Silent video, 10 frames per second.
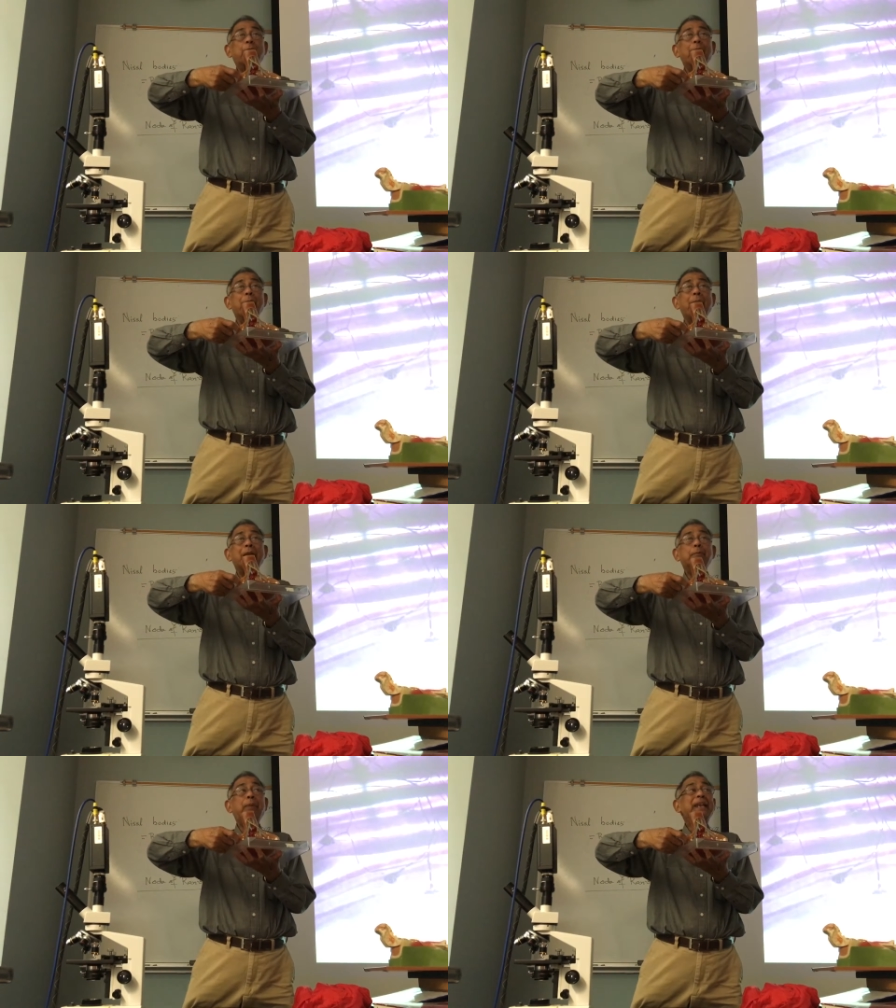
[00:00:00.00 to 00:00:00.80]
can
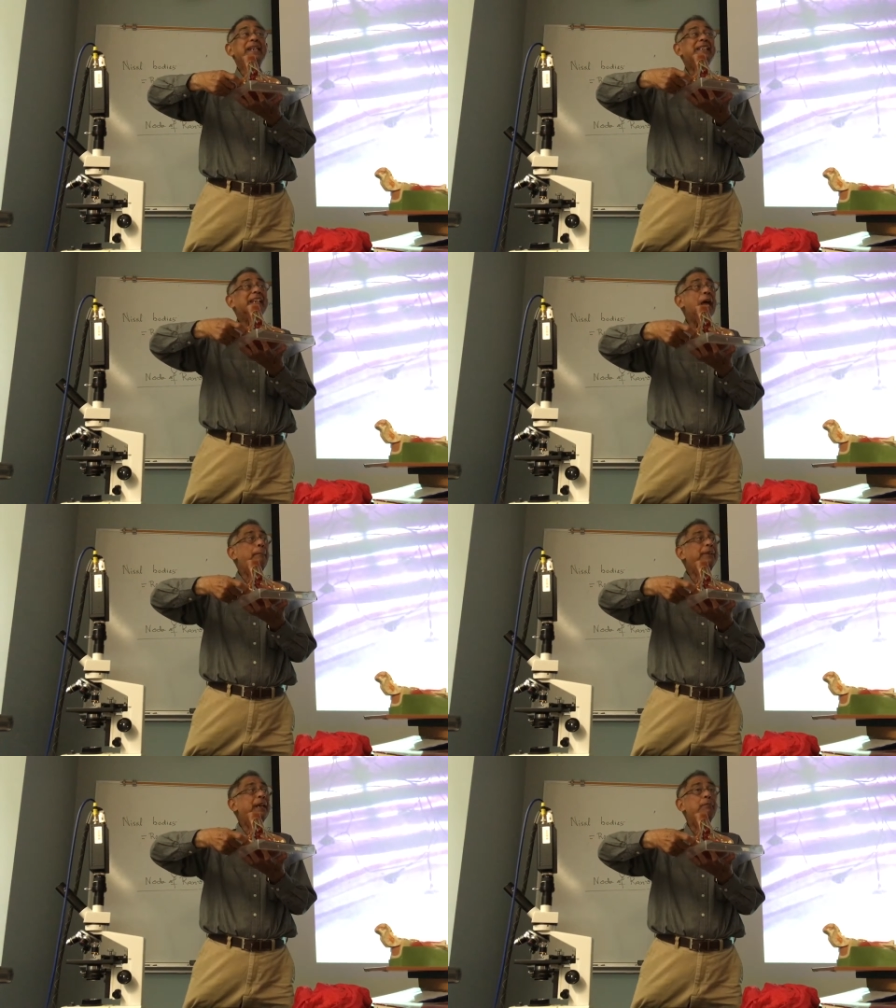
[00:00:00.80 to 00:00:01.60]
write
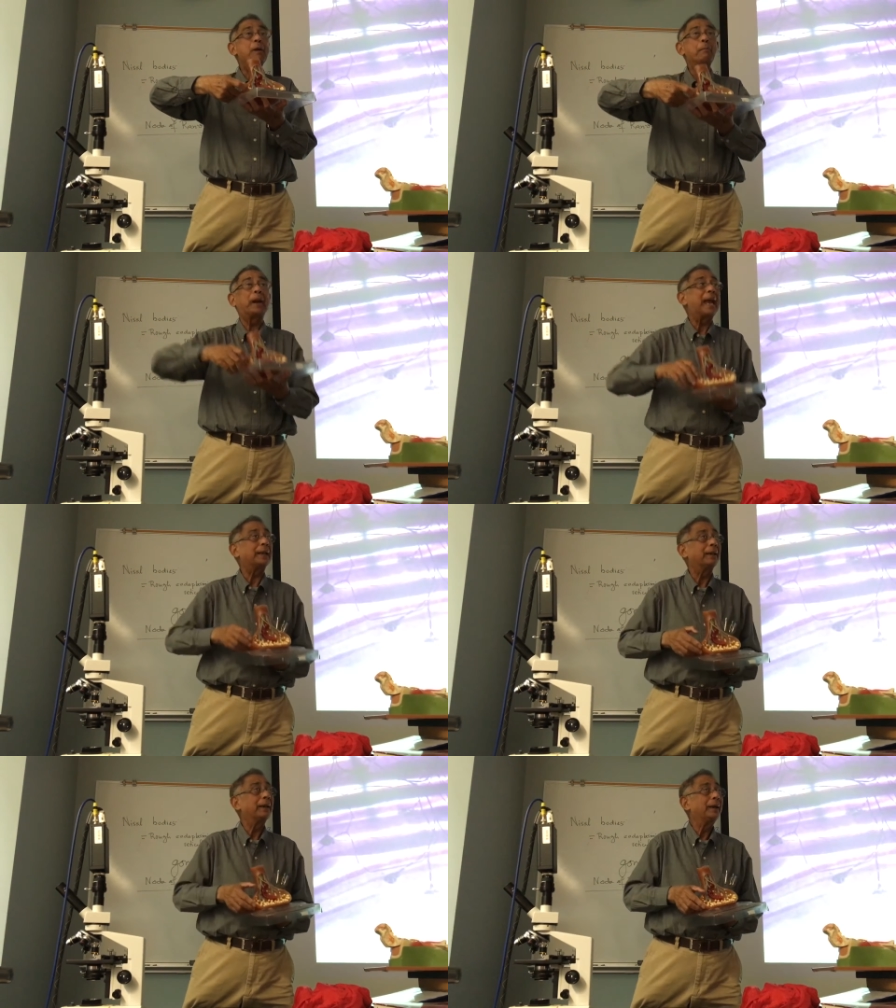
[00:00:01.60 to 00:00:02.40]
presynaptic
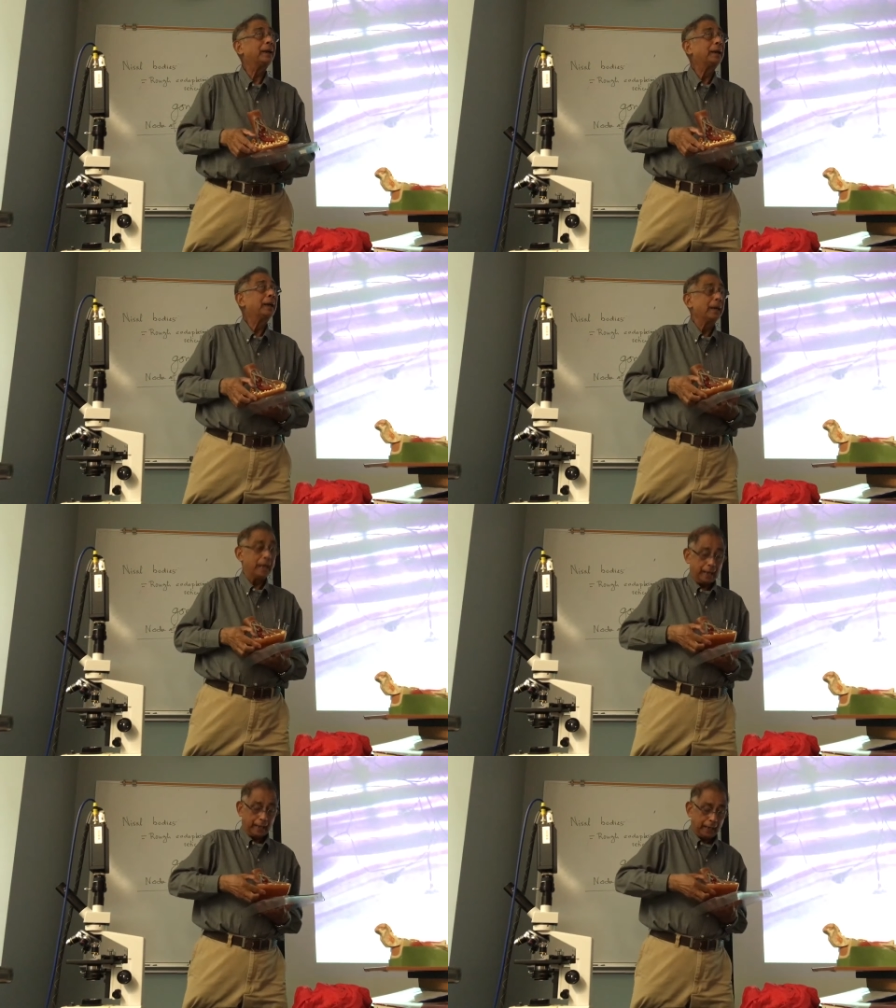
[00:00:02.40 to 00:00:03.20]
membrane.
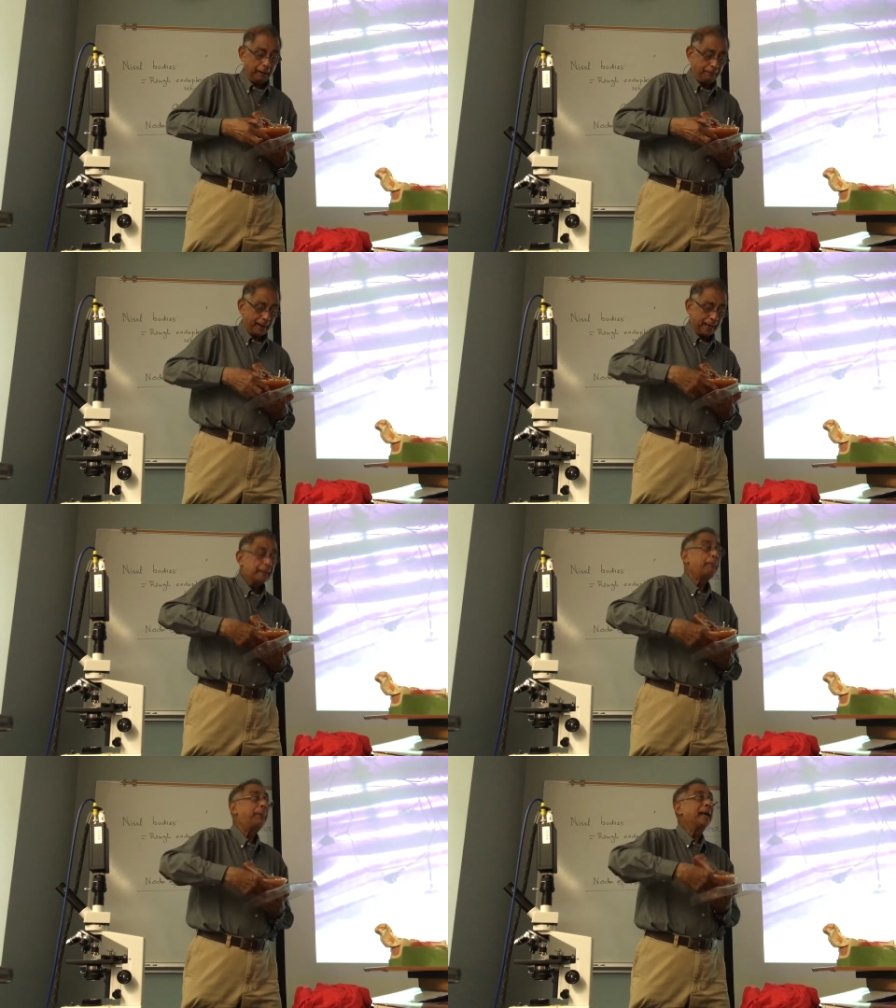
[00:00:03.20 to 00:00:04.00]
If a
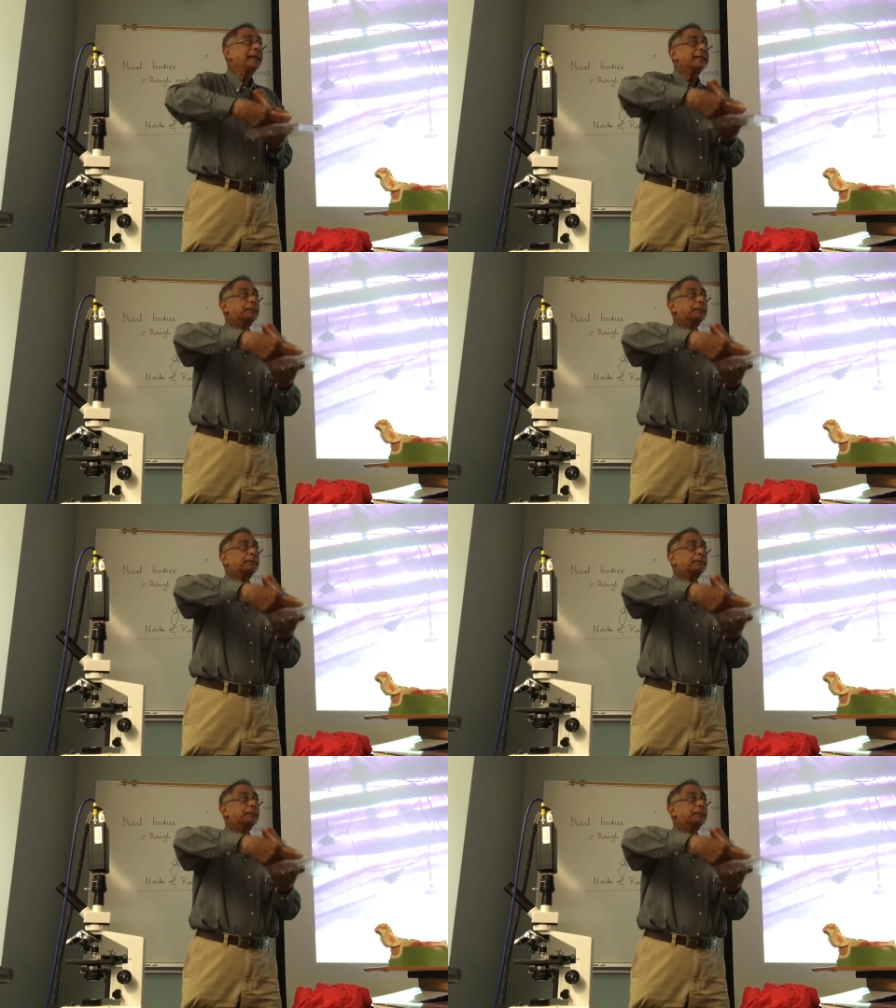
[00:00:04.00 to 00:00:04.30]
pin is